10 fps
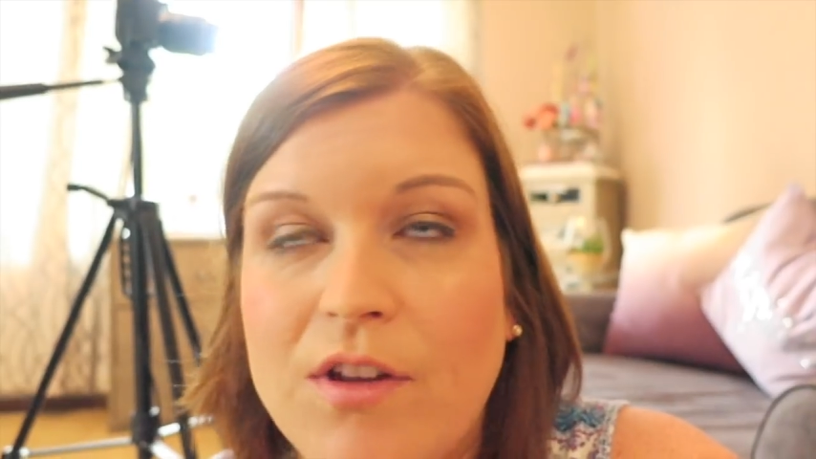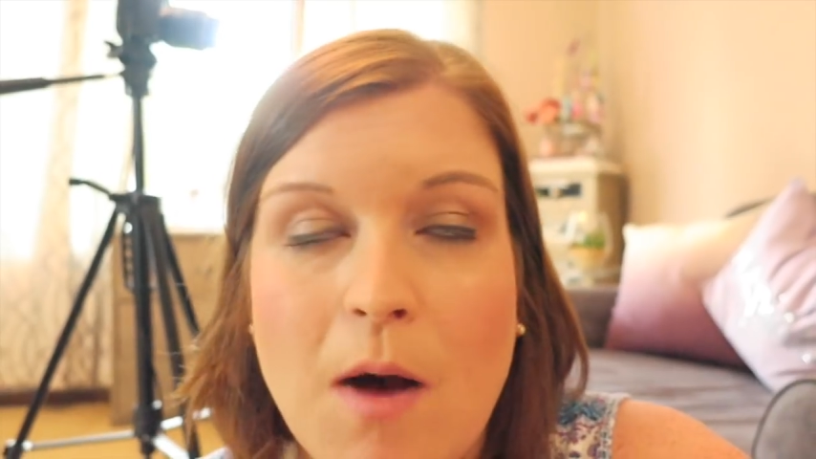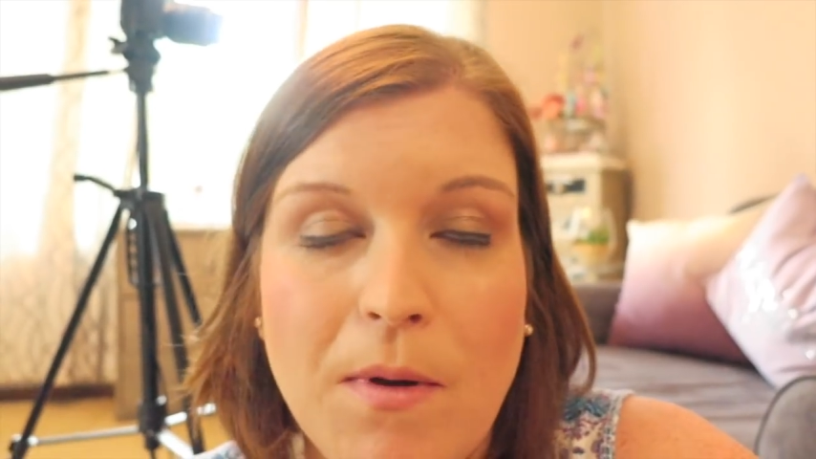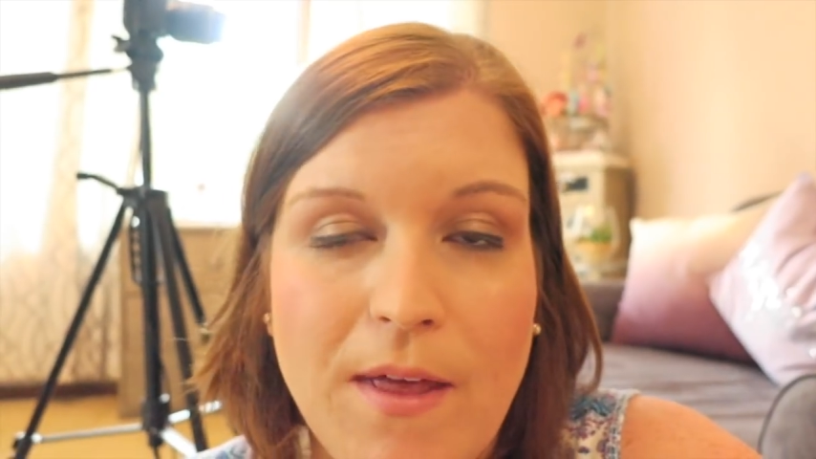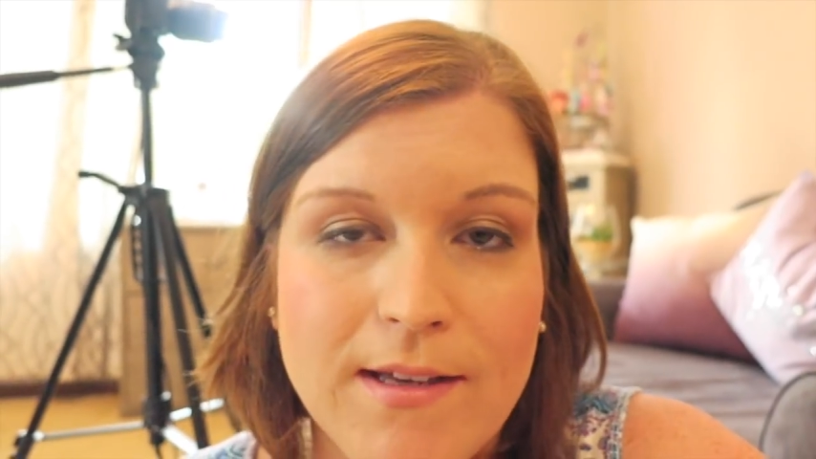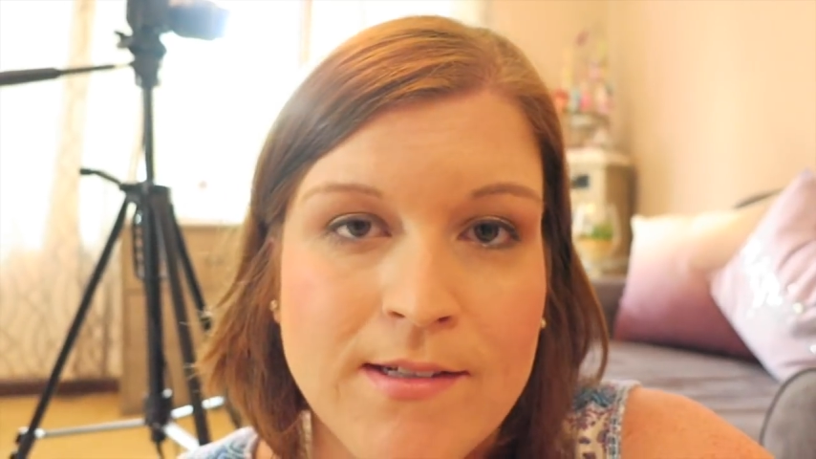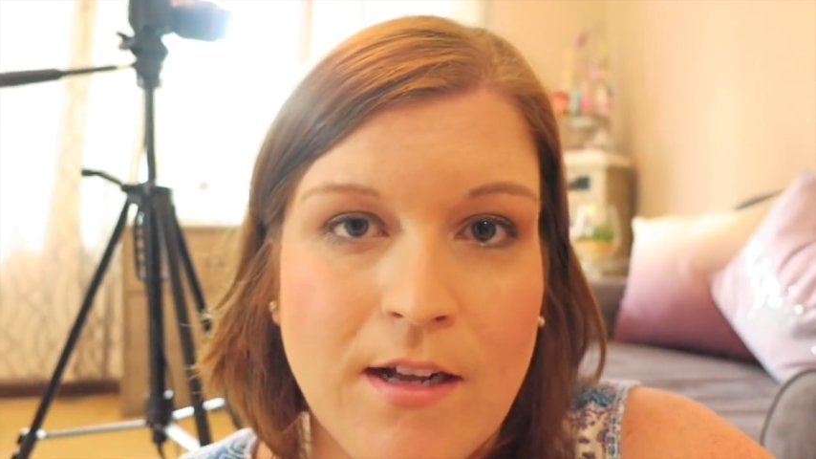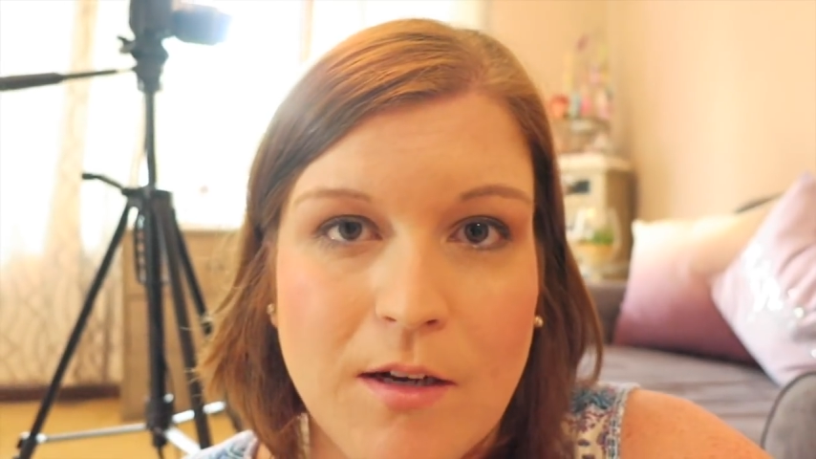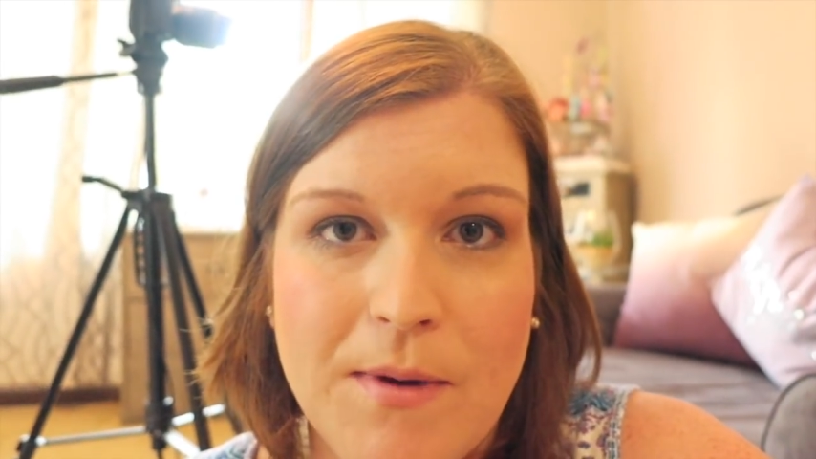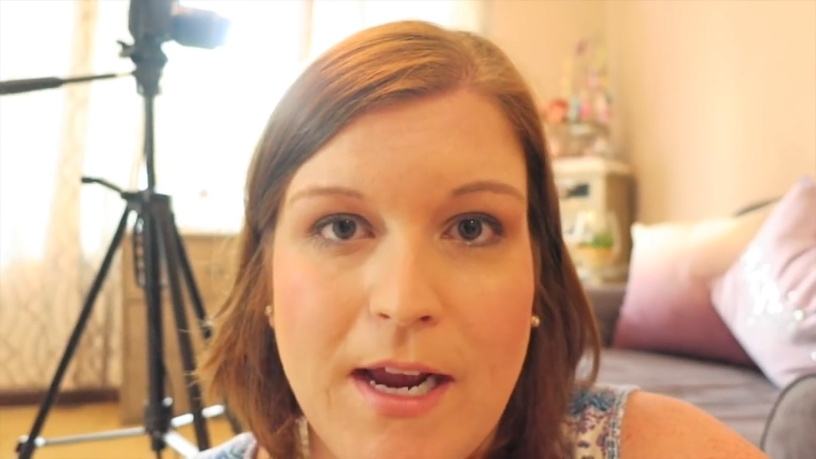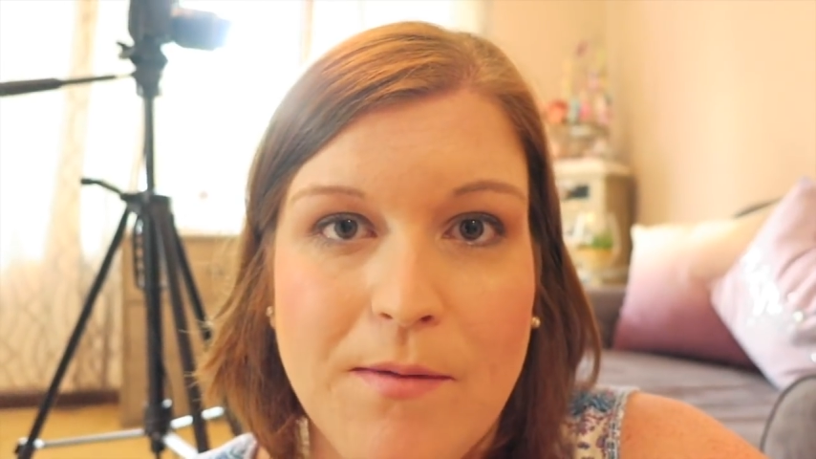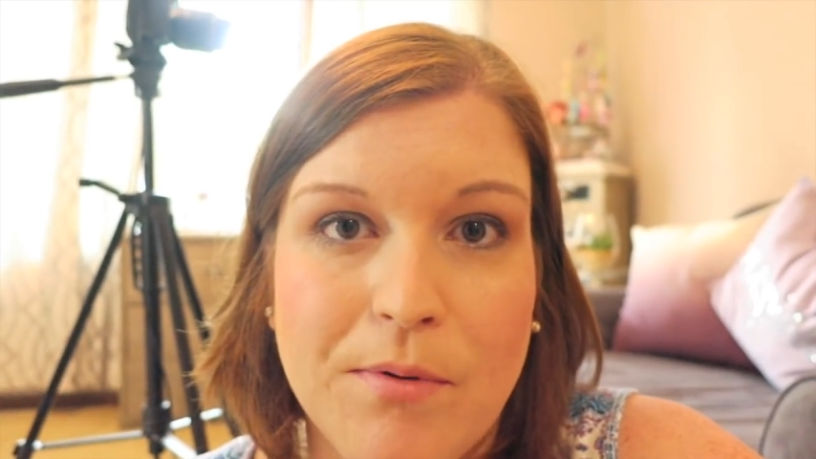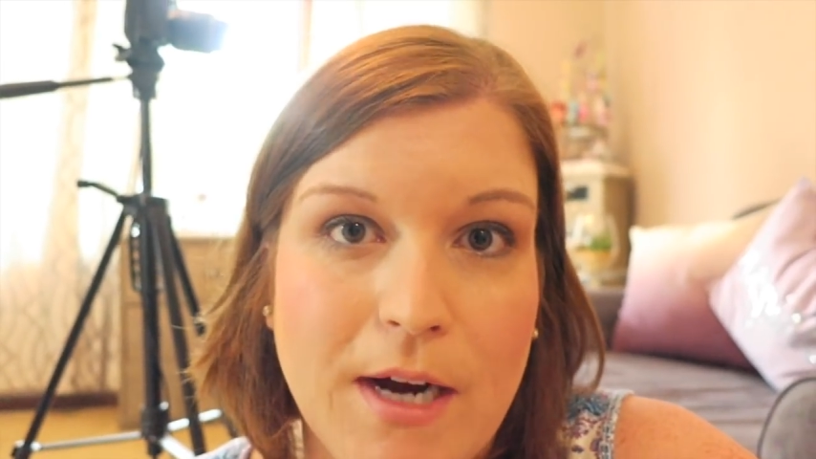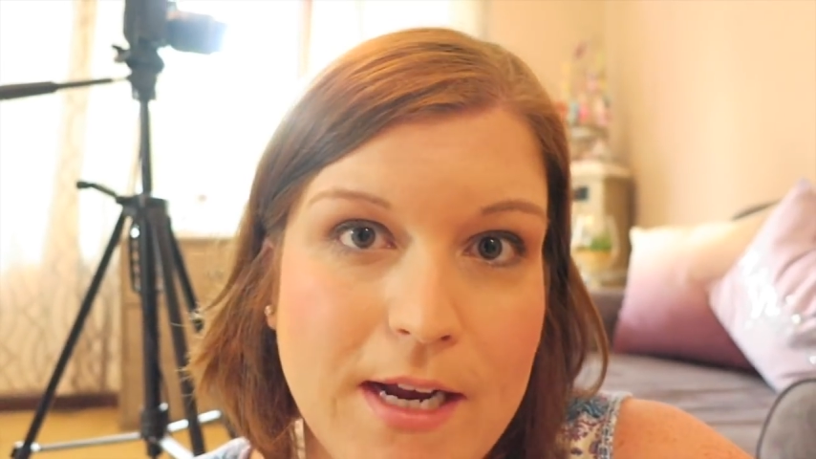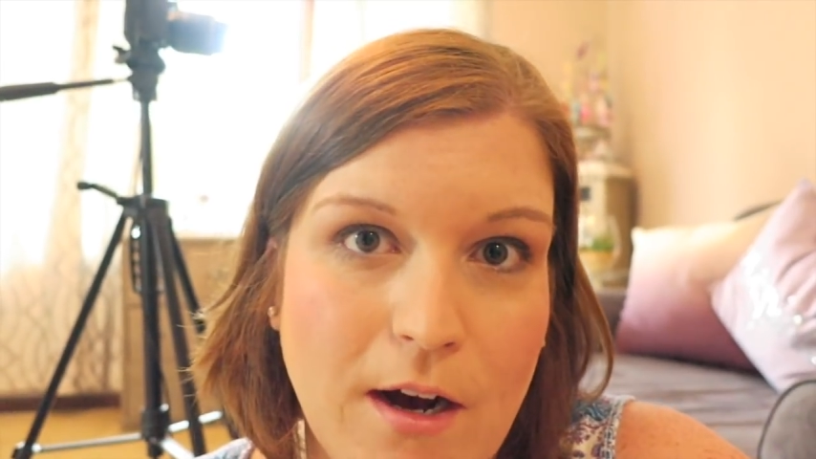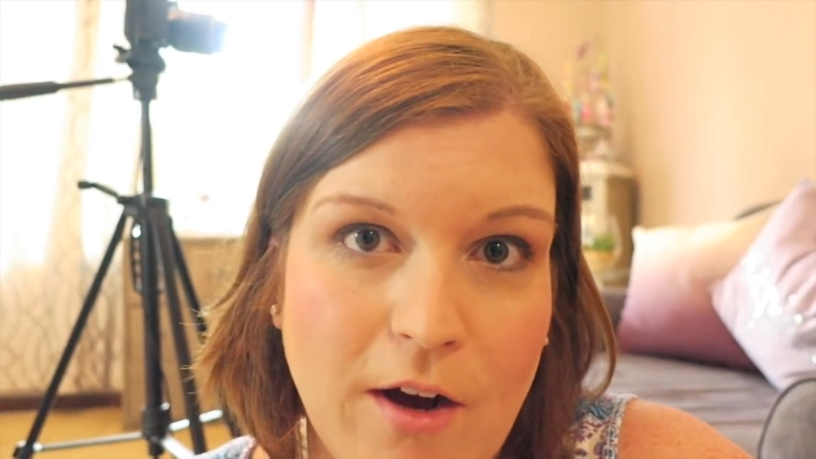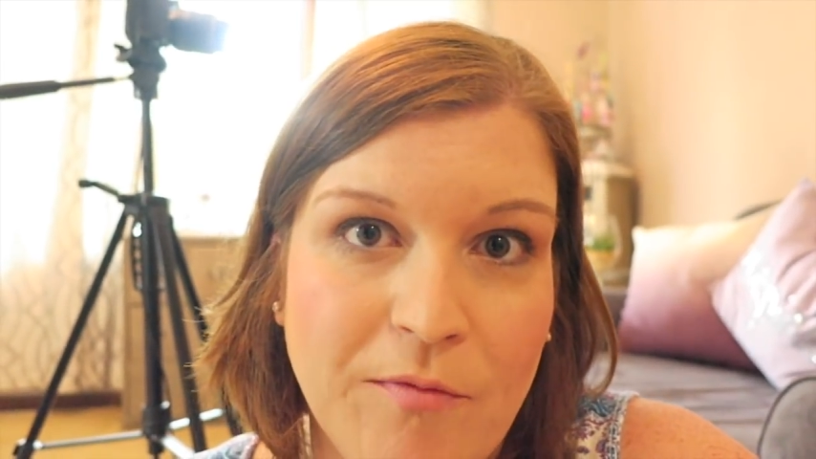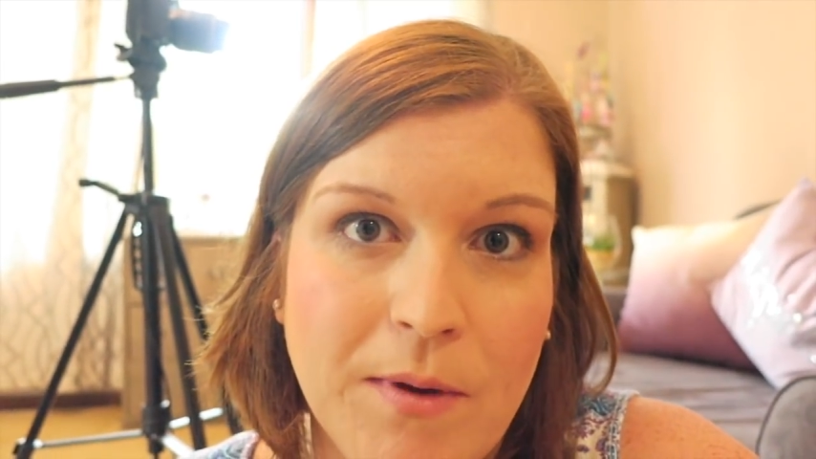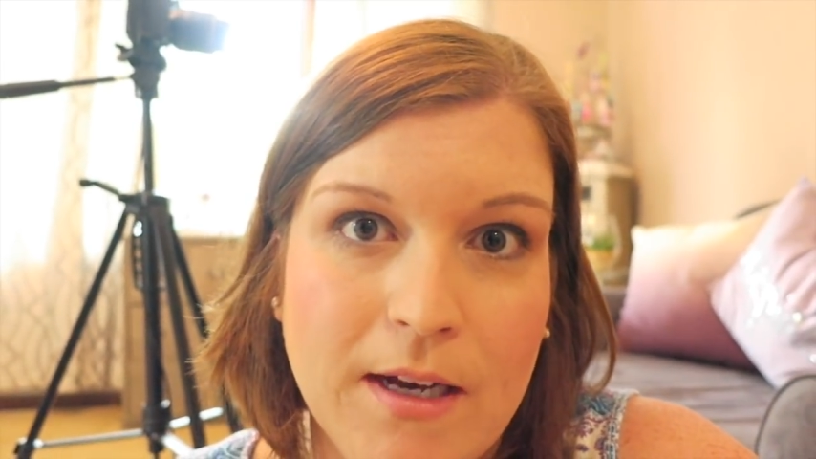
couple thousand dollar bag break off